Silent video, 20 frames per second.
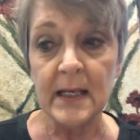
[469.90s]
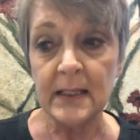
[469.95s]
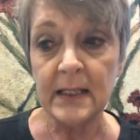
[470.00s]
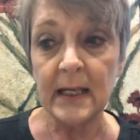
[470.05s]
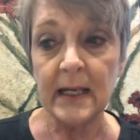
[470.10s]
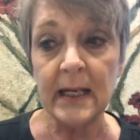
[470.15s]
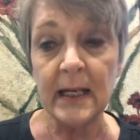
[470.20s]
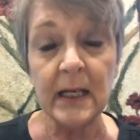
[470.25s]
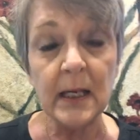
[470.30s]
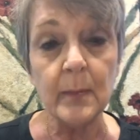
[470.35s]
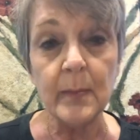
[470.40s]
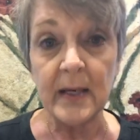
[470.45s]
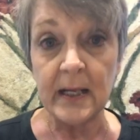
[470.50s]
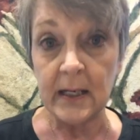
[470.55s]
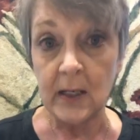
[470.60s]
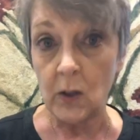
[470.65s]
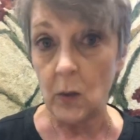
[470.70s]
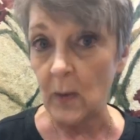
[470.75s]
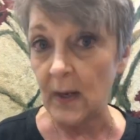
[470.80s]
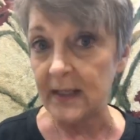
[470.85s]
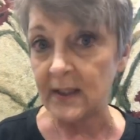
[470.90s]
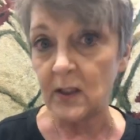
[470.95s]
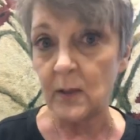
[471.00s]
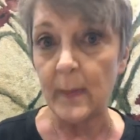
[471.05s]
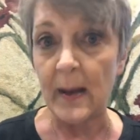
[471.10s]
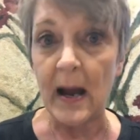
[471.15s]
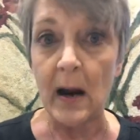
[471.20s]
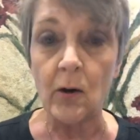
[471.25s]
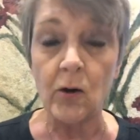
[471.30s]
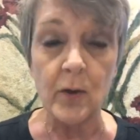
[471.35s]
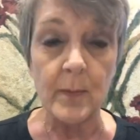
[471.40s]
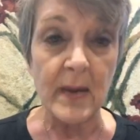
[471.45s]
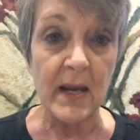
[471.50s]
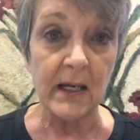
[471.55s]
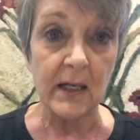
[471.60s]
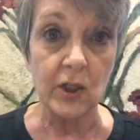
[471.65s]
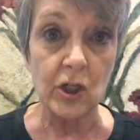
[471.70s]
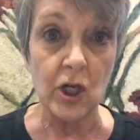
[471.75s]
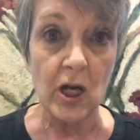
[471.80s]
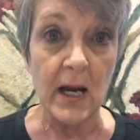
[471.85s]
to anybody who has the power to
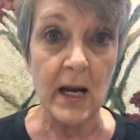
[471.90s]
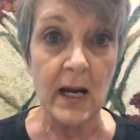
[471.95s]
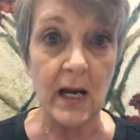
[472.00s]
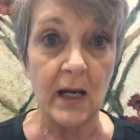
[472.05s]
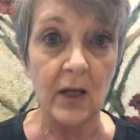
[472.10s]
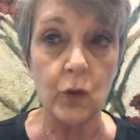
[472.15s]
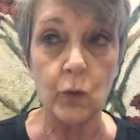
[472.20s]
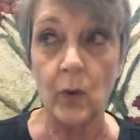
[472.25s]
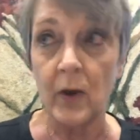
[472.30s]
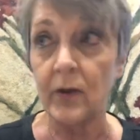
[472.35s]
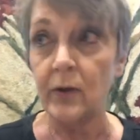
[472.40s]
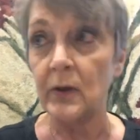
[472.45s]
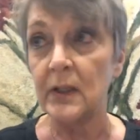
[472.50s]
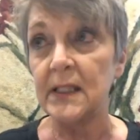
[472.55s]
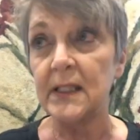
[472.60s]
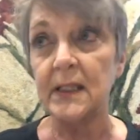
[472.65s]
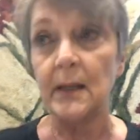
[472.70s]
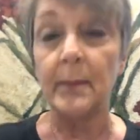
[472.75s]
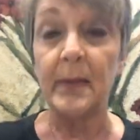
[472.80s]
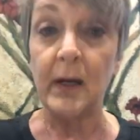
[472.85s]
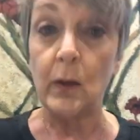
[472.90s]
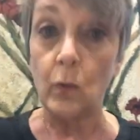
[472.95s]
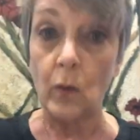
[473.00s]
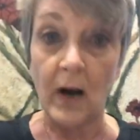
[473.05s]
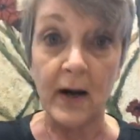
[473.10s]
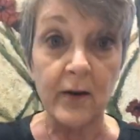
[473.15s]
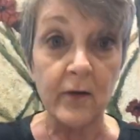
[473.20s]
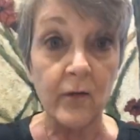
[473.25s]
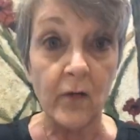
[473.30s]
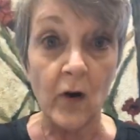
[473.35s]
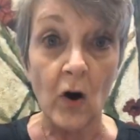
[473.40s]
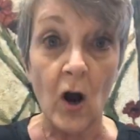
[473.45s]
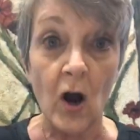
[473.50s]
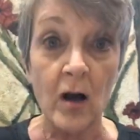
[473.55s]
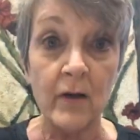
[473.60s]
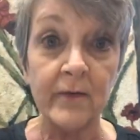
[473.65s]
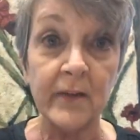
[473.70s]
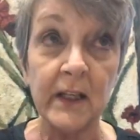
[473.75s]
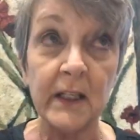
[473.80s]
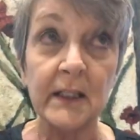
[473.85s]
make a change, whether it's somebody running for
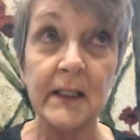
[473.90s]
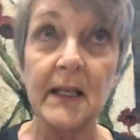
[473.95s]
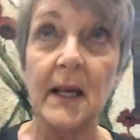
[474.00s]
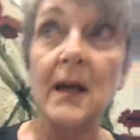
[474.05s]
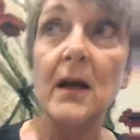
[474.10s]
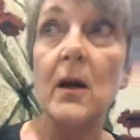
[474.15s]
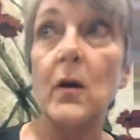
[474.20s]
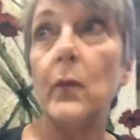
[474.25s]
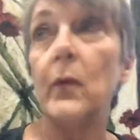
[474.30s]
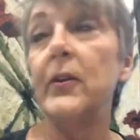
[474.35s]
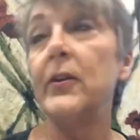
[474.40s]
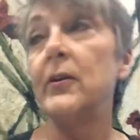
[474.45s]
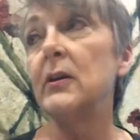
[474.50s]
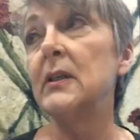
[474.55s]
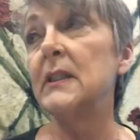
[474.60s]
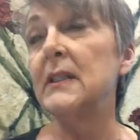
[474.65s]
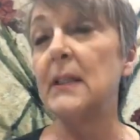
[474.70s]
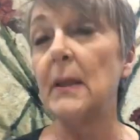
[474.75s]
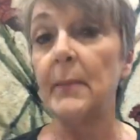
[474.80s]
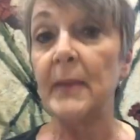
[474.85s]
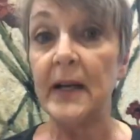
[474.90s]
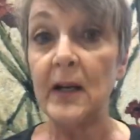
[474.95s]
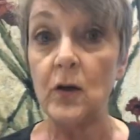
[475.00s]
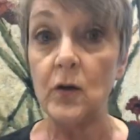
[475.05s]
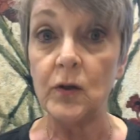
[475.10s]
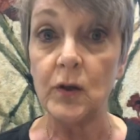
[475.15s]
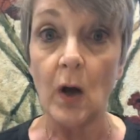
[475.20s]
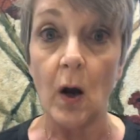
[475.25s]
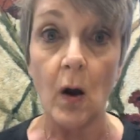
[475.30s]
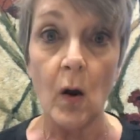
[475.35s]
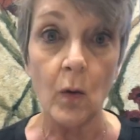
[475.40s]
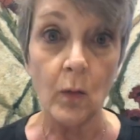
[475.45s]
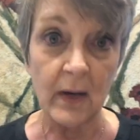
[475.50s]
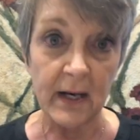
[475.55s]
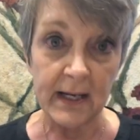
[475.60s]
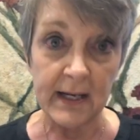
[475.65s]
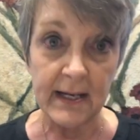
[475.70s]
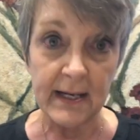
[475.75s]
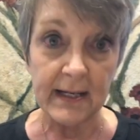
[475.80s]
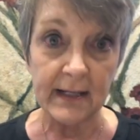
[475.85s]
office, whether it's somebody who's
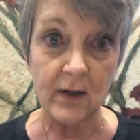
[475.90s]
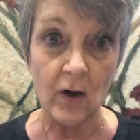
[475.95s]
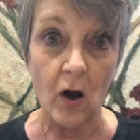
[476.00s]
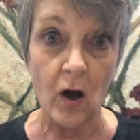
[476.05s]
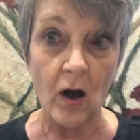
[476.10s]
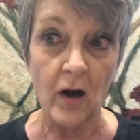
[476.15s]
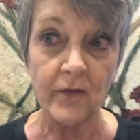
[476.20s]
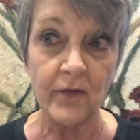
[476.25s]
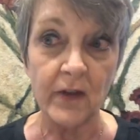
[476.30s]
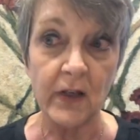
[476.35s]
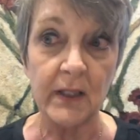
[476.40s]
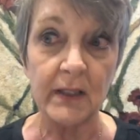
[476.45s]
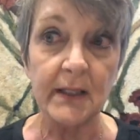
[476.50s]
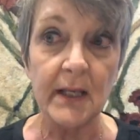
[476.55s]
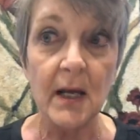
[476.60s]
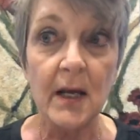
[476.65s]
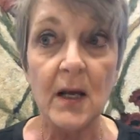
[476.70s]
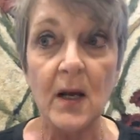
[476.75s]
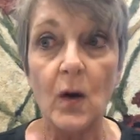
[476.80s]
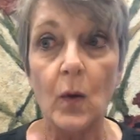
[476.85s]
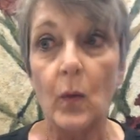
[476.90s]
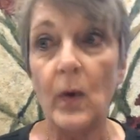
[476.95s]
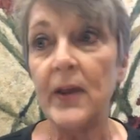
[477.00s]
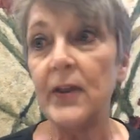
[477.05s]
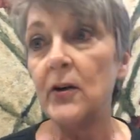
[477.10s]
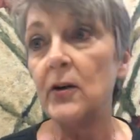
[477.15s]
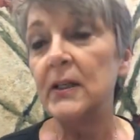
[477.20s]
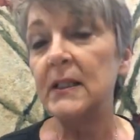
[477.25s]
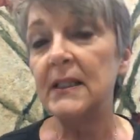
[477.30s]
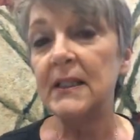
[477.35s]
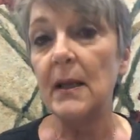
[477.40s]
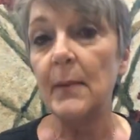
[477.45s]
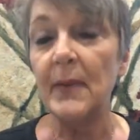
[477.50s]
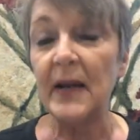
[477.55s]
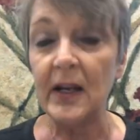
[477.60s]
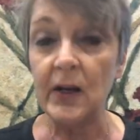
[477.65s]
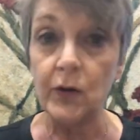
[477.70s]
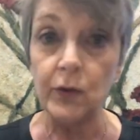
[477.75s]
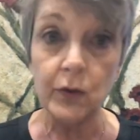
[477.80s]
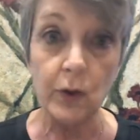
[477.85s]
already in office, whether it's
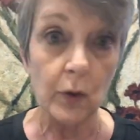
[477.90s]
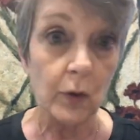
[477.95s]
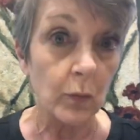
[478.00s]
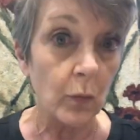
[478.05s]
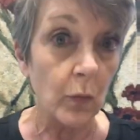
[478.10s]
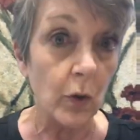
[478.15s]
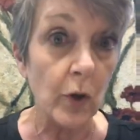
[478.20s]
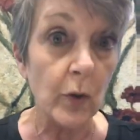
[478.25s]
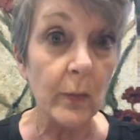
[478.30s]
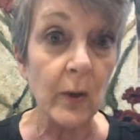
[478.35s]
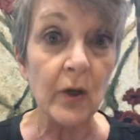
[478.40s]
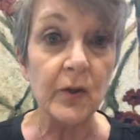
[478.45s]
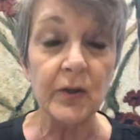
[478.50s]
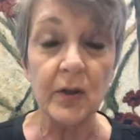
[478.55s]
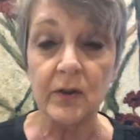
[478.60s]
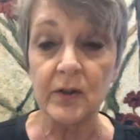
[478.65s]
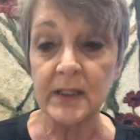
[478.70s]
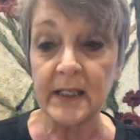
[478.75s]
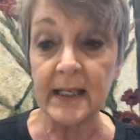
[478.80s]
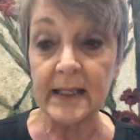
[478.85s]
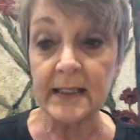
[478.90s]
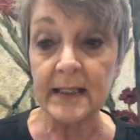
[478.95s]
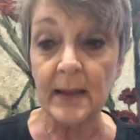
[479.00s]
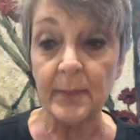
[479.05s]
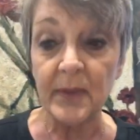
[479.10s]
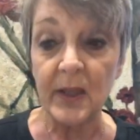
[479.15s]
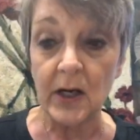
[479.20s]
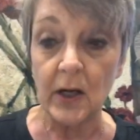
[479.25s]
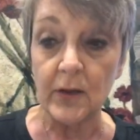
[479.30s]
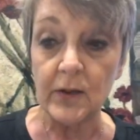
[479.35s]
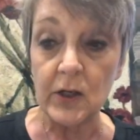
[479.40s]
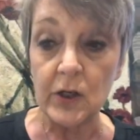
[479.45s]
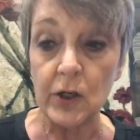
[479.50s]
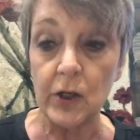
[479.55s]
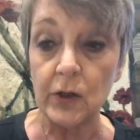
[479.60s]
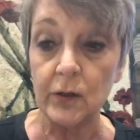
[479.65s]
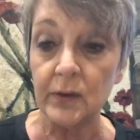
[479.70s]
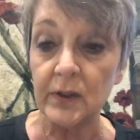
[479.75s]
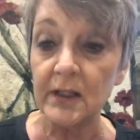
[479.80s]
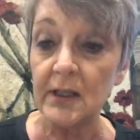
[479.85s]
somebody who's heard rumors or seen something on the
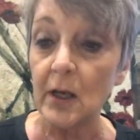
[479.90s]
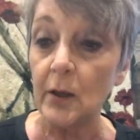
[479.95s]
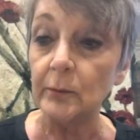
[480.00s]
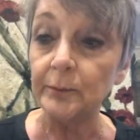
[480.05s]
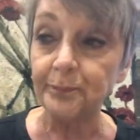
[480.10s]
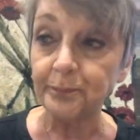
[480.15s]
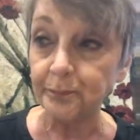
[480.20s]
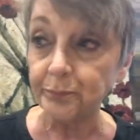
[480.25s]
news. So